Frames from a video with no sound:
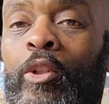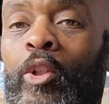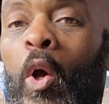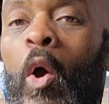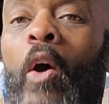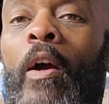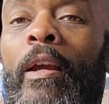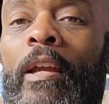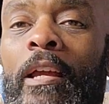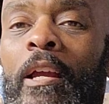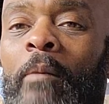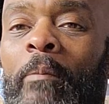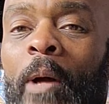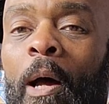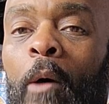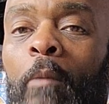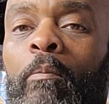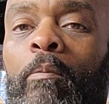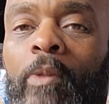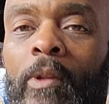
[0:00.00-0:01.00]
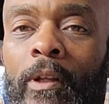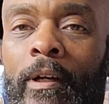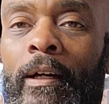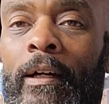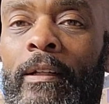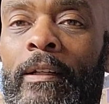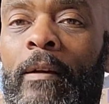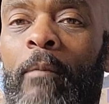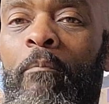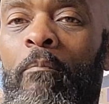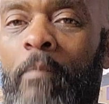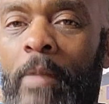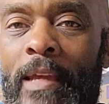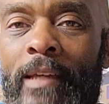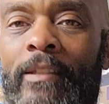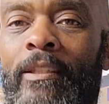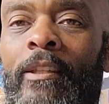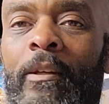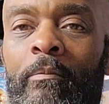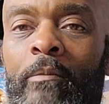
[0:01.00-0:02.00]
talking about blood
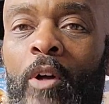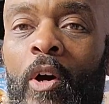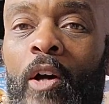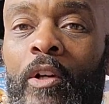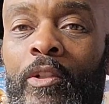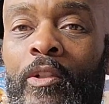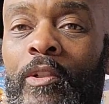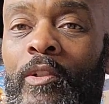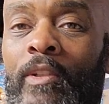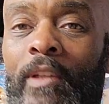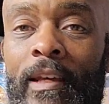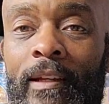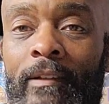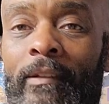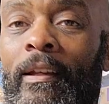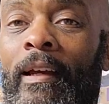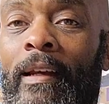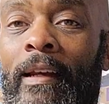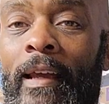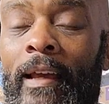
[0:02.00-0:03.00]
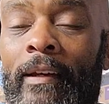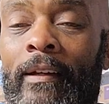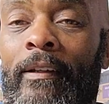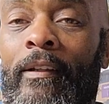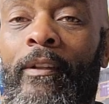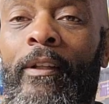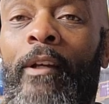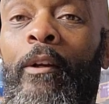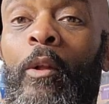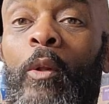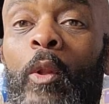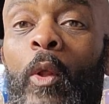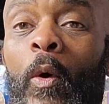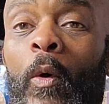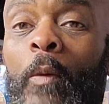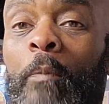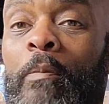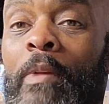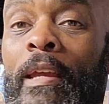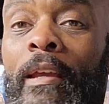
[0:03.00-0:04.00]
makes them nauseous and lightheaded, let
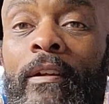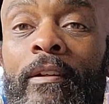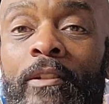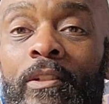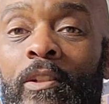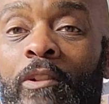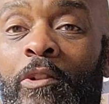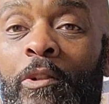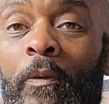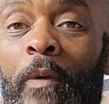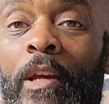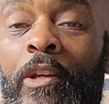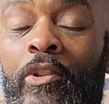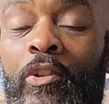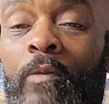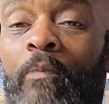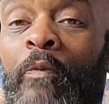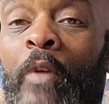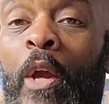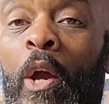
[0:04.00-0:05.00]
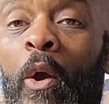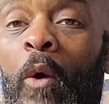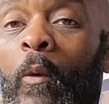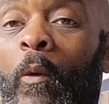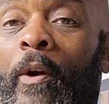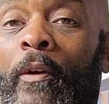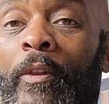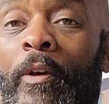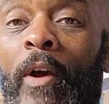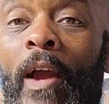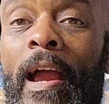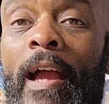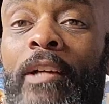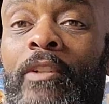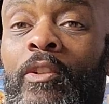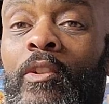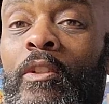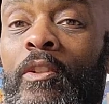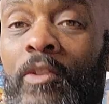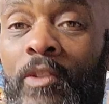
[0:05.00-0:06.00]
alone being in a situation where they're
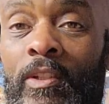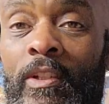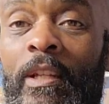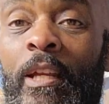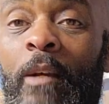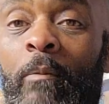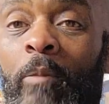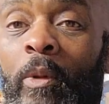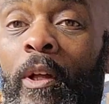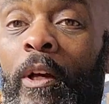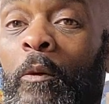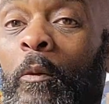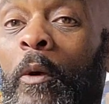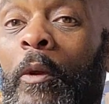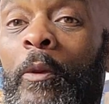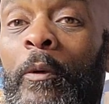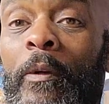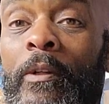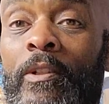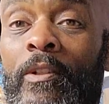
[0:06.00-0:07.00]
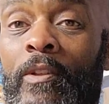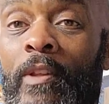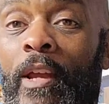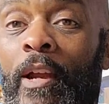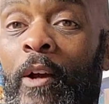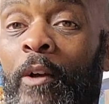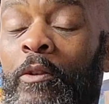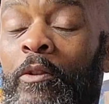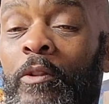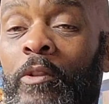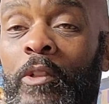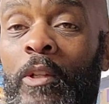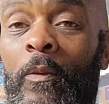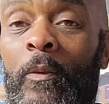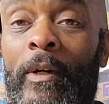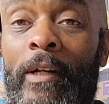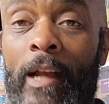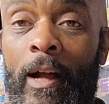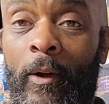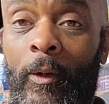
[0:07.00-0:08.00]
actually seeing blood, whether it's theirs or
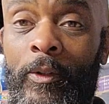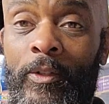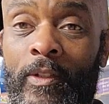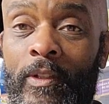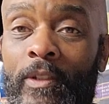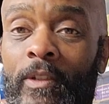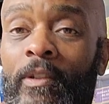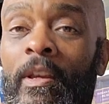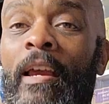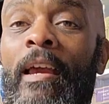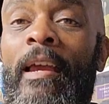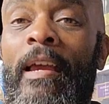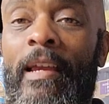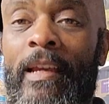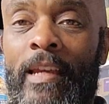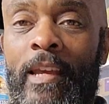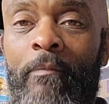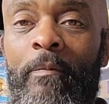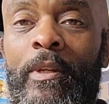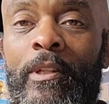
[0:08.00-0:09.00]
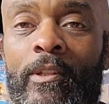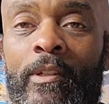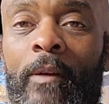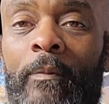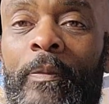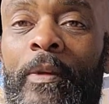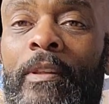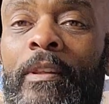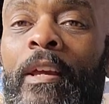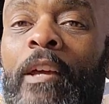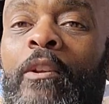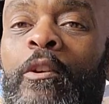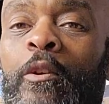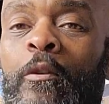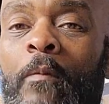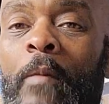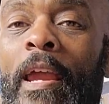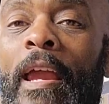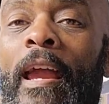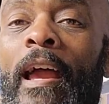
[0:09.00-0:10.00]
someone else's, can be something that
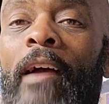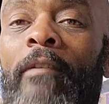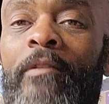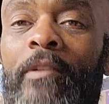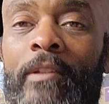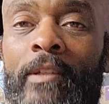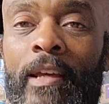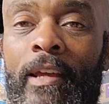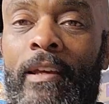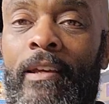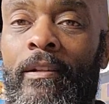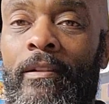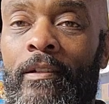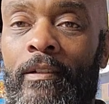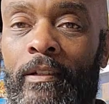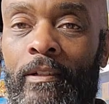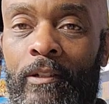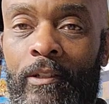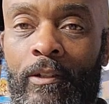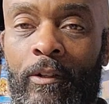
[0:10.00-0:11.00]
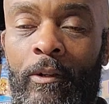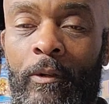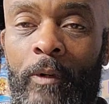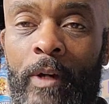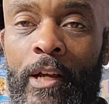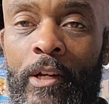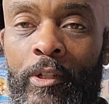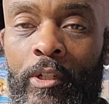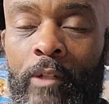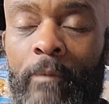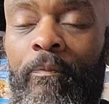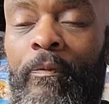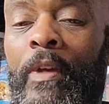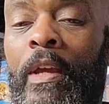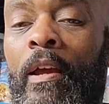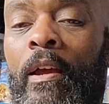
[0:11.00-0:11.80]
you may have to take into consideration.